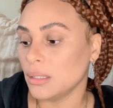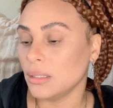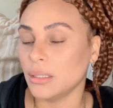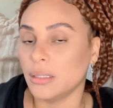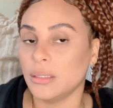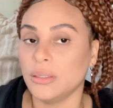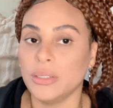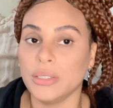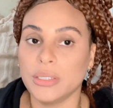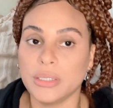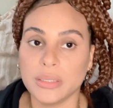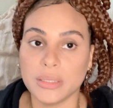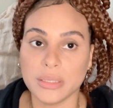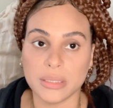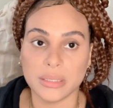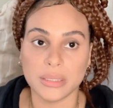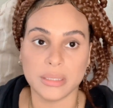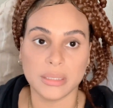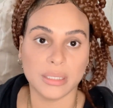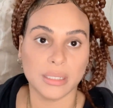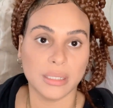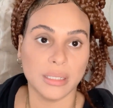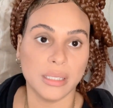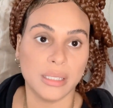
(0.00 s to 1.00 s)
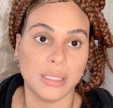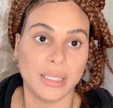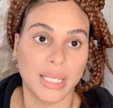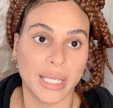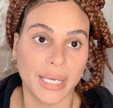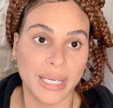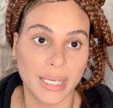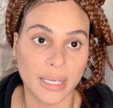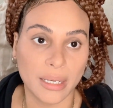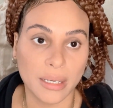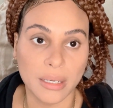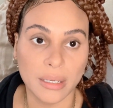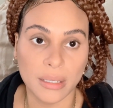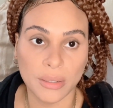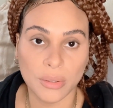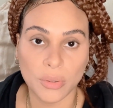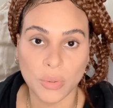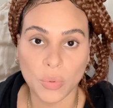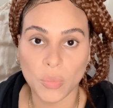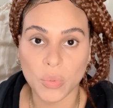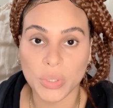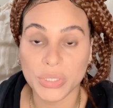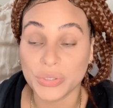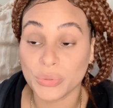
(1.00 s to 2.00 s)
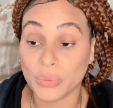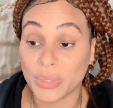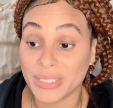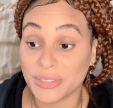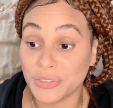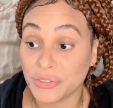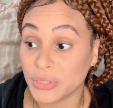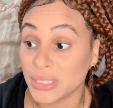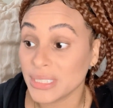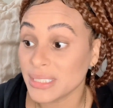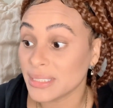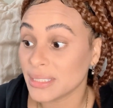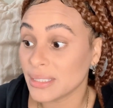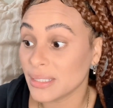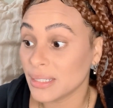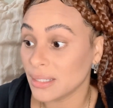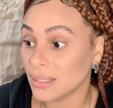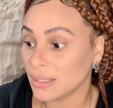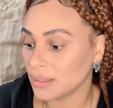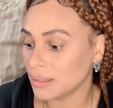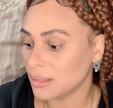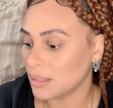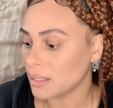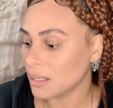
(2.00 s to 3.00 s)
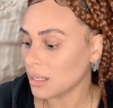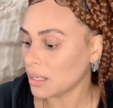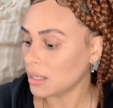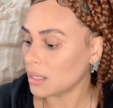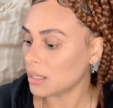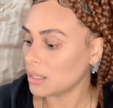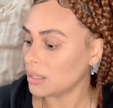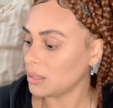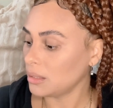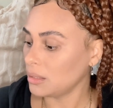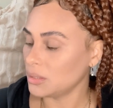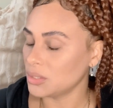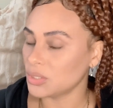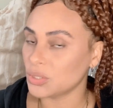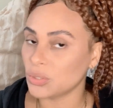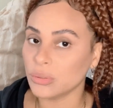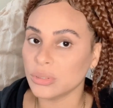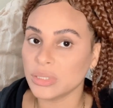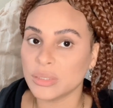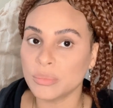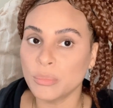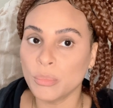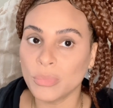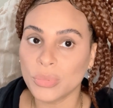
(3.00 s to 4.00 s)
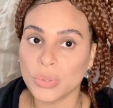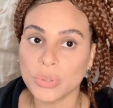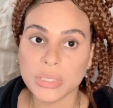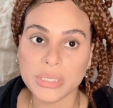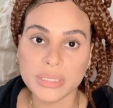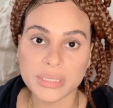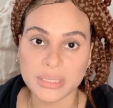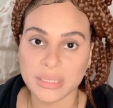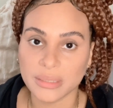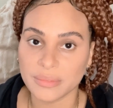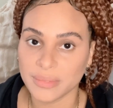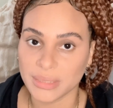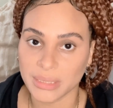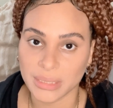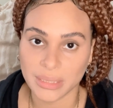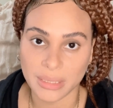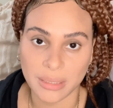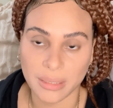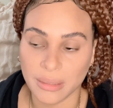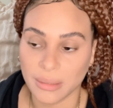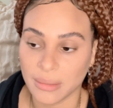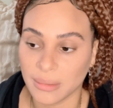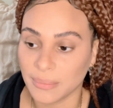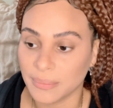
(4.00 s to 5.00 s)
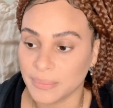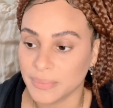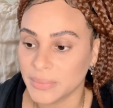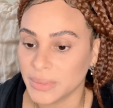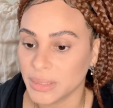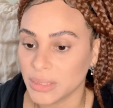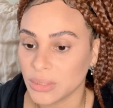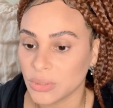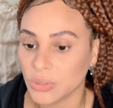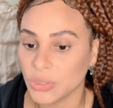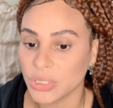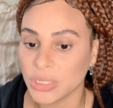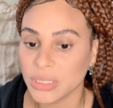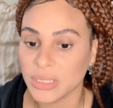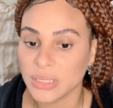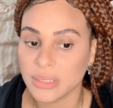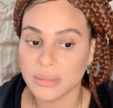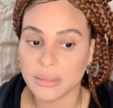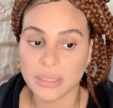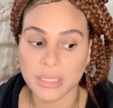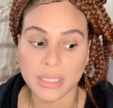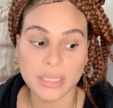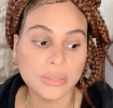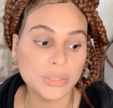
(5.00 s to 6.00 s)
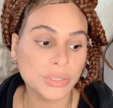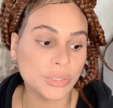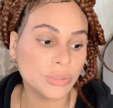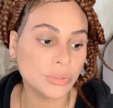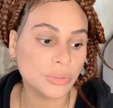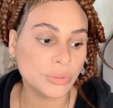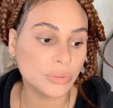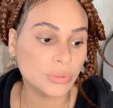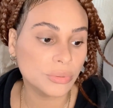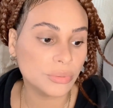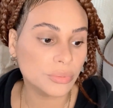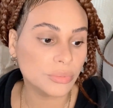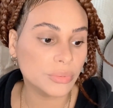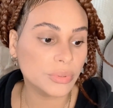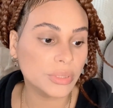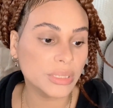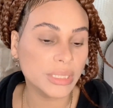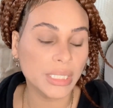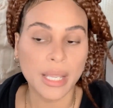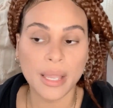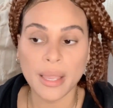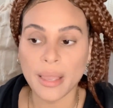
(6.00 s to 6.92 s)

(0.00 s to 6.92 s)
And you can see, like, what do I dress like? So it's more stuff to come. So just stay tuned.